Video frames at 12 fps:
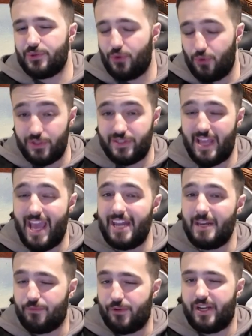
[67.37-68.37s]
goods
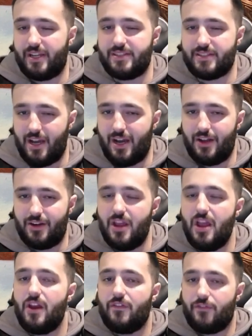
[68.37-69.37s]
any Prank-Kids card
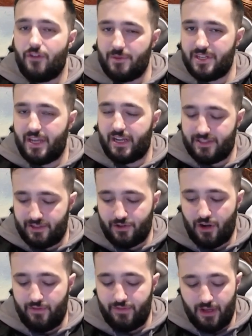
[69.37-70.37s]
from the deck to the
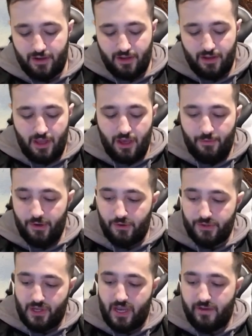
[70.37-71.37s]
graveyard. We
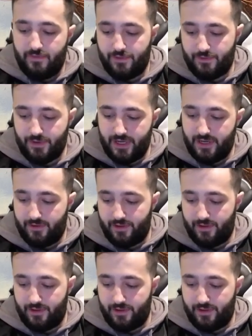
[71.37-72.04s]
also have 3